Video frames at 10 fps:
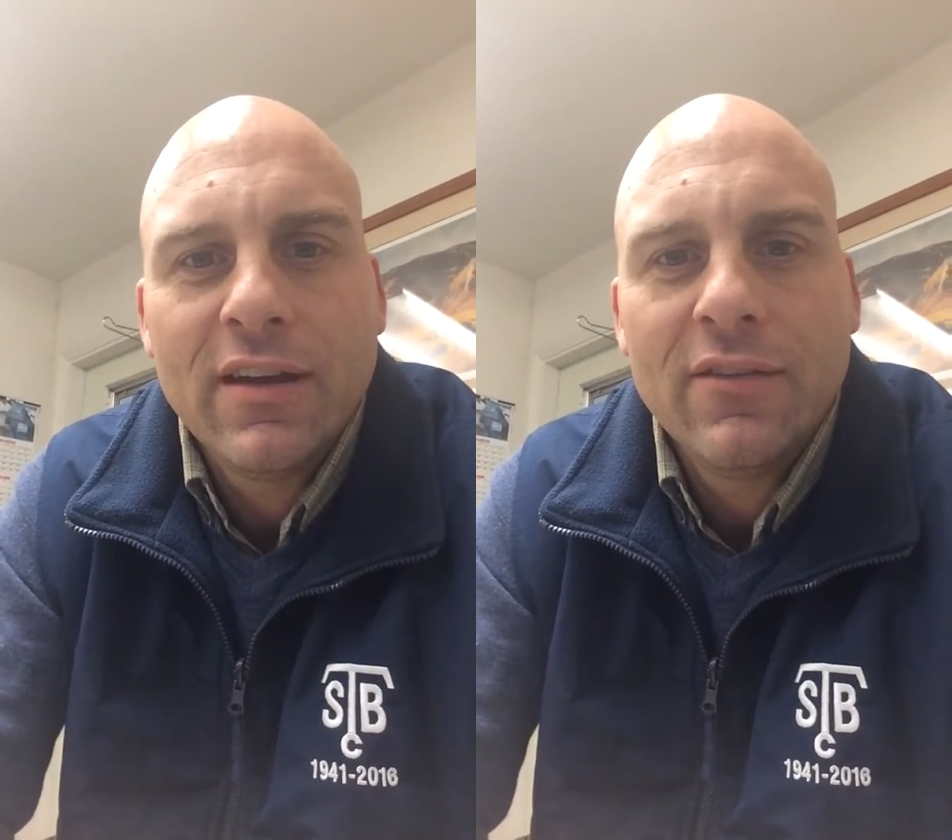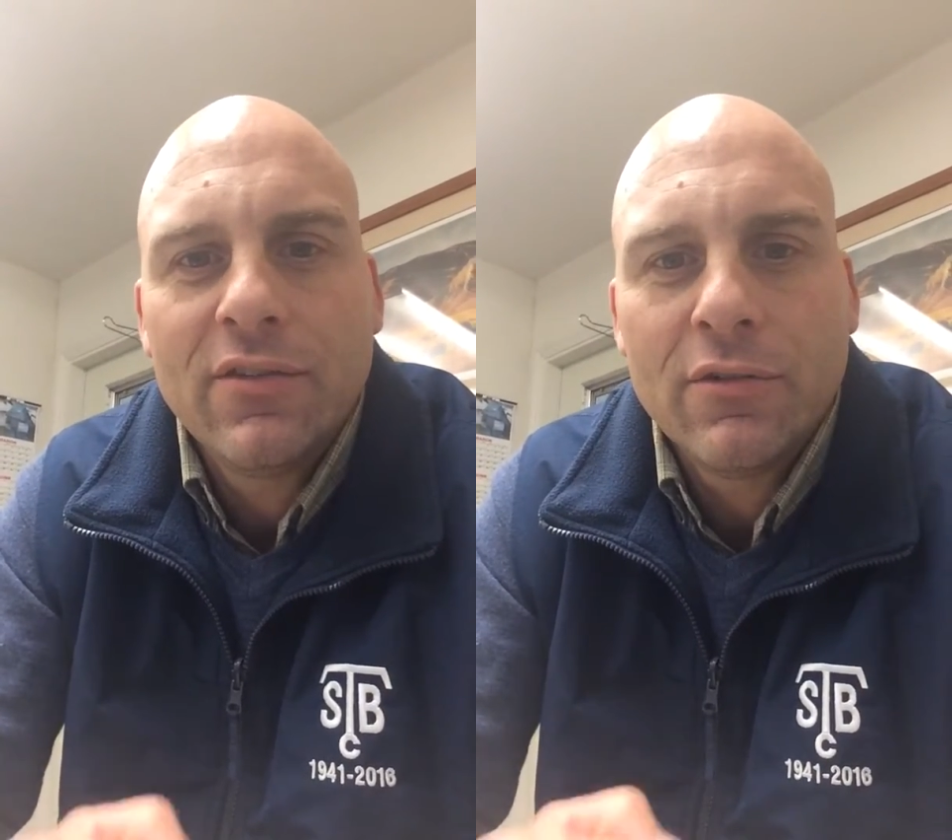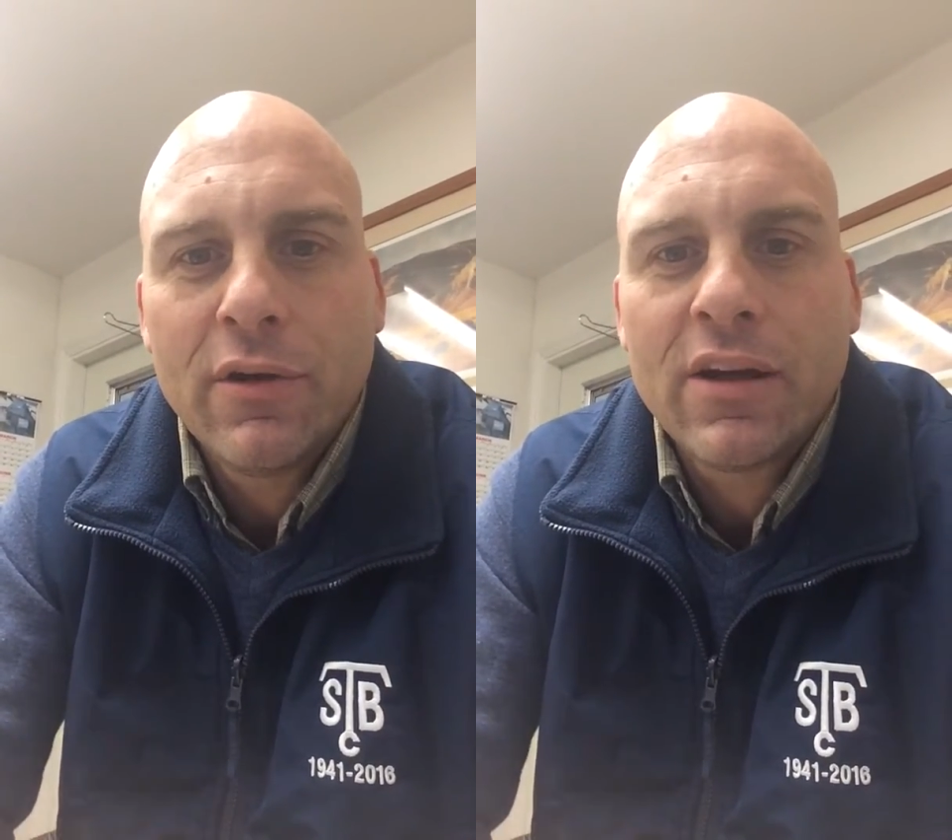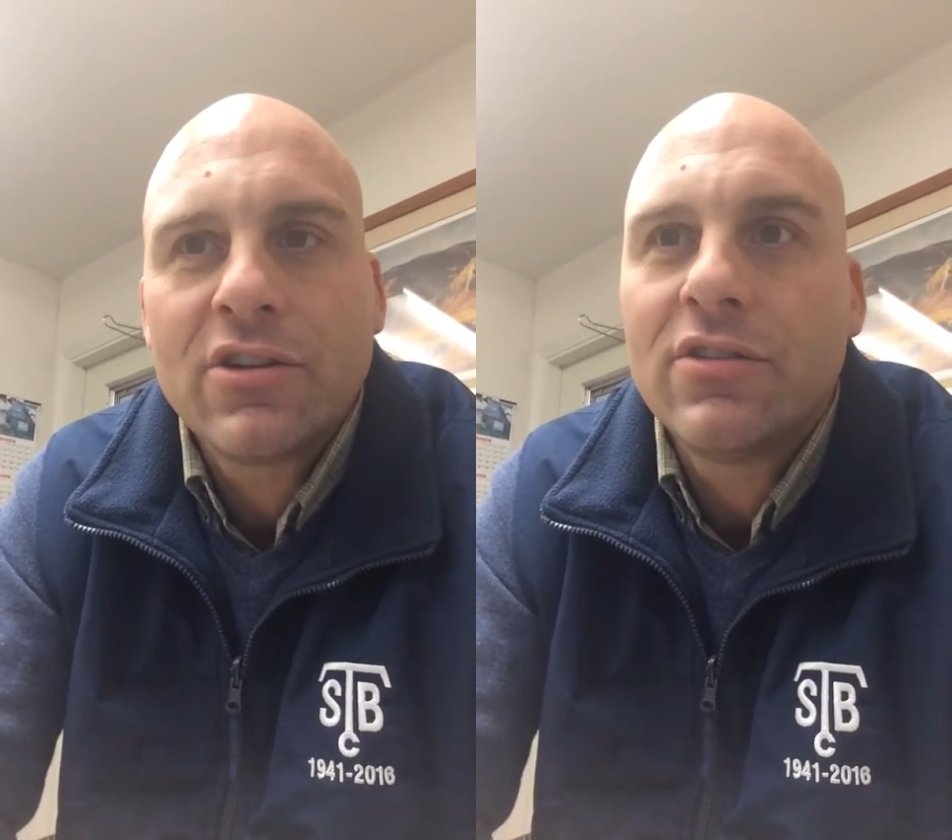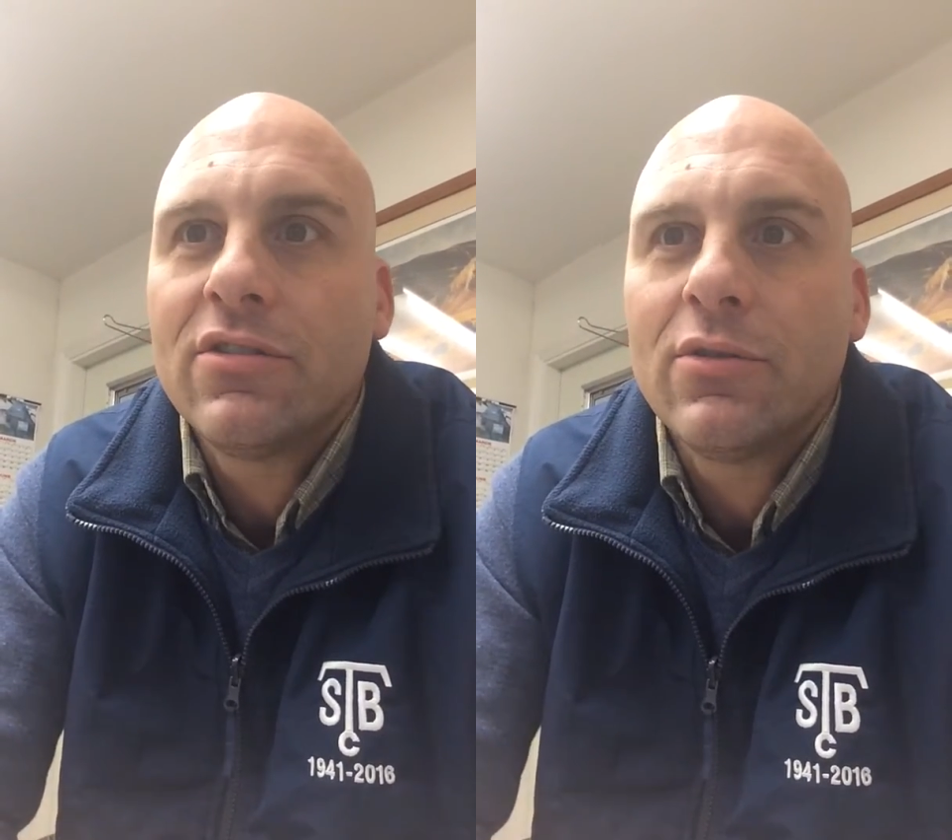give
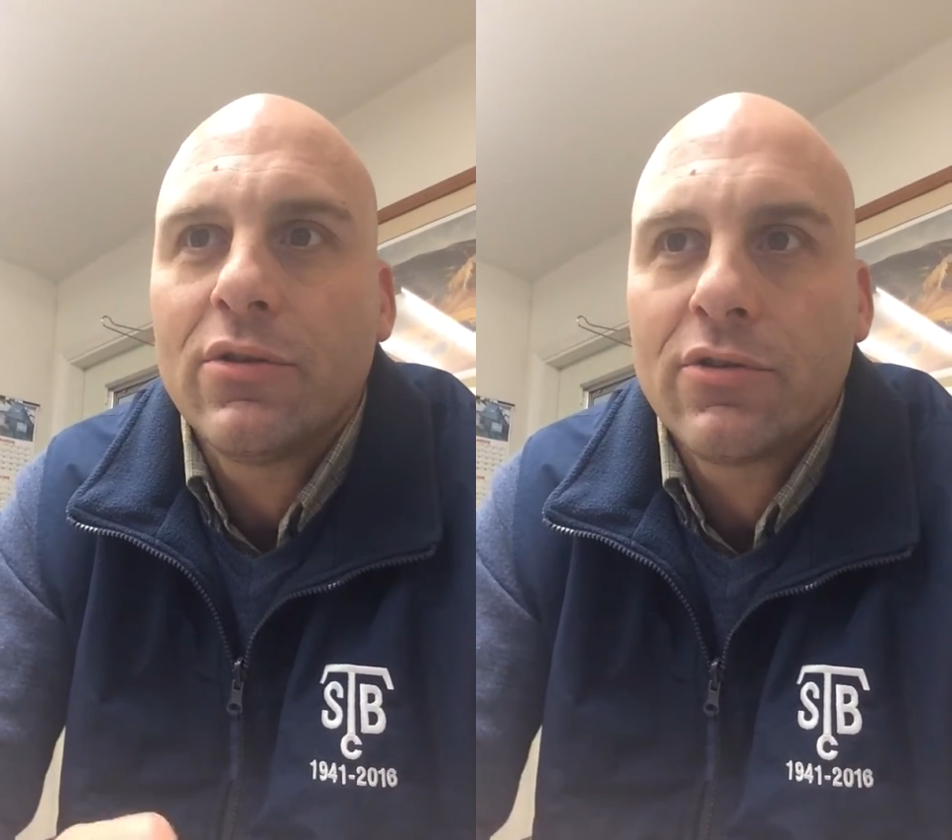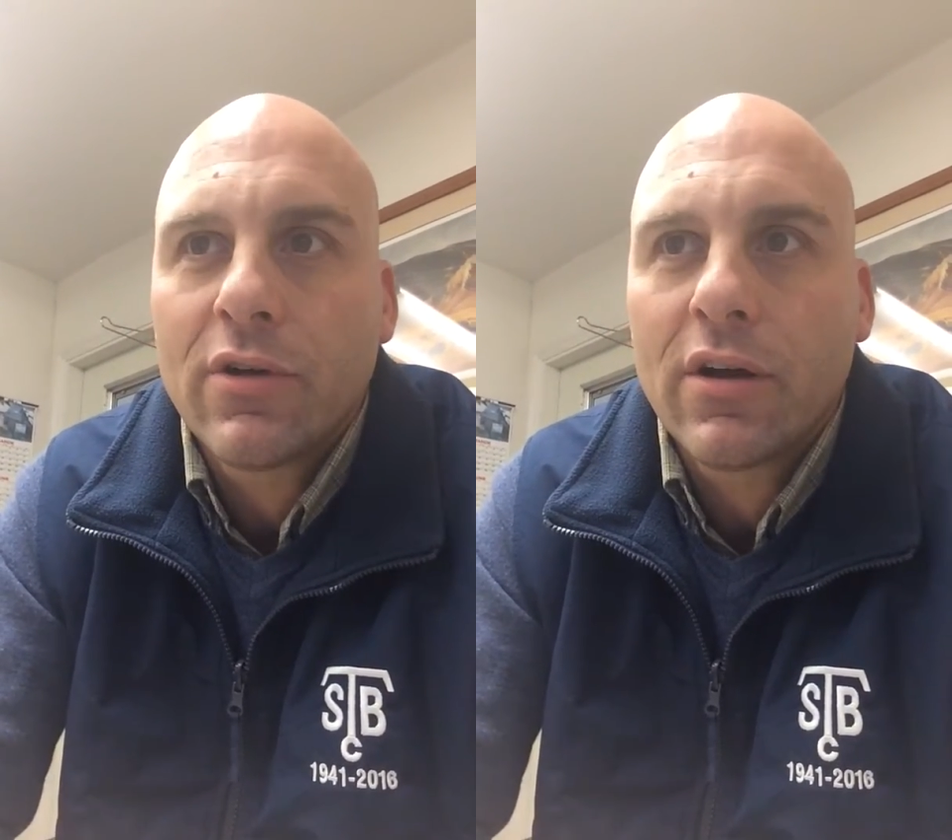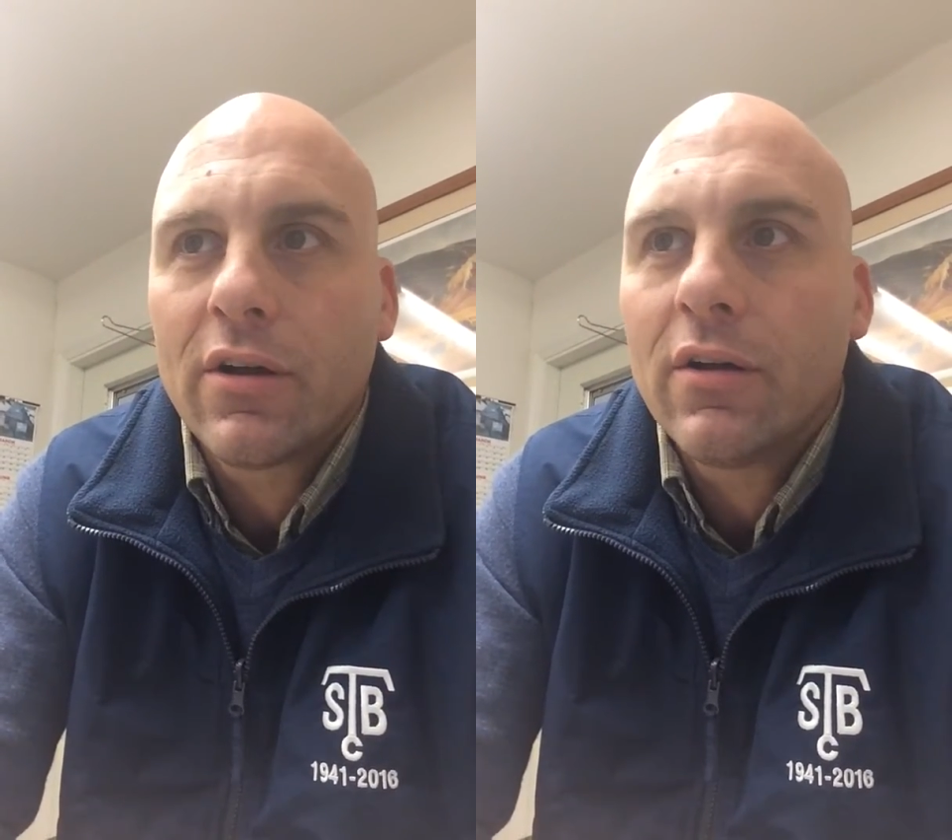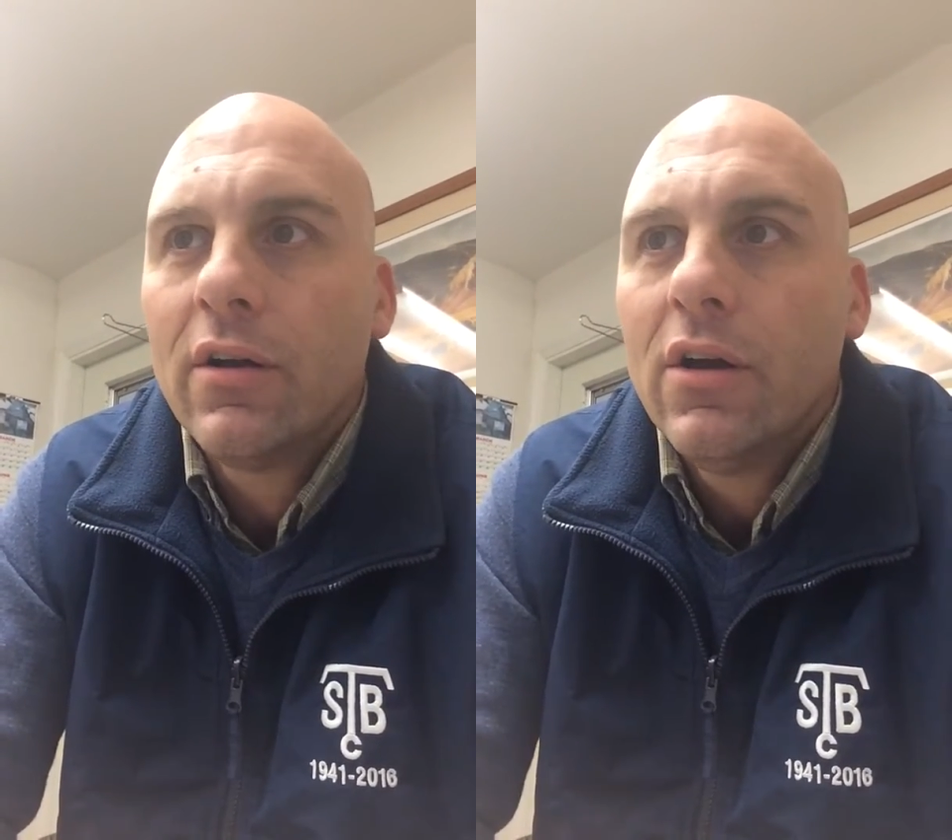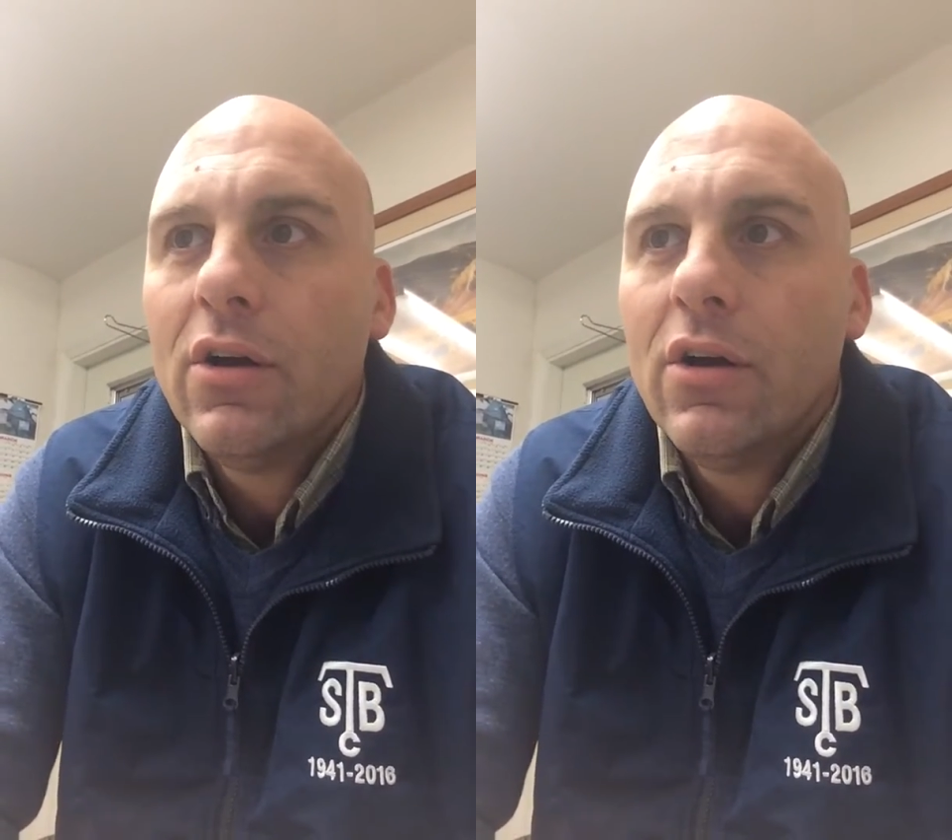directions to a trucker